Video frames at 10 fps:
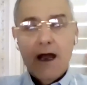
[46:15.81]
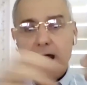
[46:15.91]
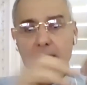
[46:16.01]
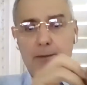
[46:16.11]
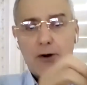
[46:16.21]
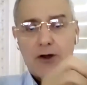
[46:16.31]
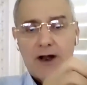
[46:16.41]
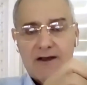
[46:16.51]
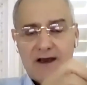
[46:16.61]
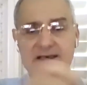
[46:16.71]

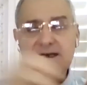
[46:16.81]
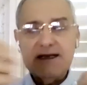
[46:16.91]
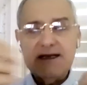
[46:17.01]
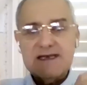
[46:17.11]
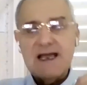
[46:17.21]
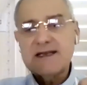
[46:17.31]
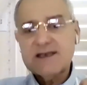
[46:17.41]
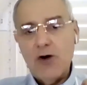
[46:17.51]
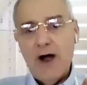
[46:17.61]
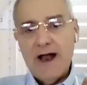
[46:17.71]
Hippocrates said
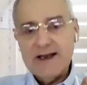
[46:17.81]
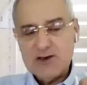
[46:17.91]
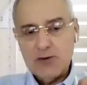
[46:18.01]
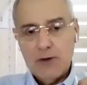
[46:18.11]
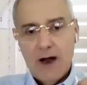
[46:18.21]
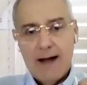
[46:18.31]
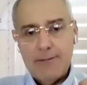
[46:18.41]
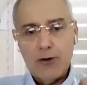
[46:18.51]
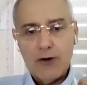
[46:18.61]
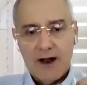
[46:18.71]
so and so.
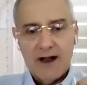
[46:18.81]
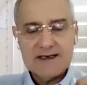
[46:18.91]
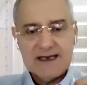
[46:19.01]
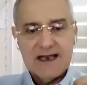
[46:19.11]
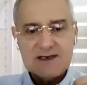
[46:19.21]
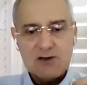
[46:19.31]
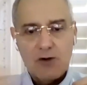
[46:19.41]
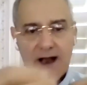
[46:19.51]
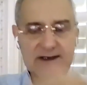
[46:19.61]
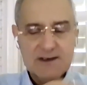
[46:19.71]
Abocrat said so
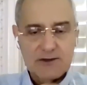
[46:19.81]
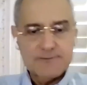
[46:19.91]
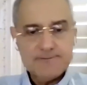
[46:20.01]
and so.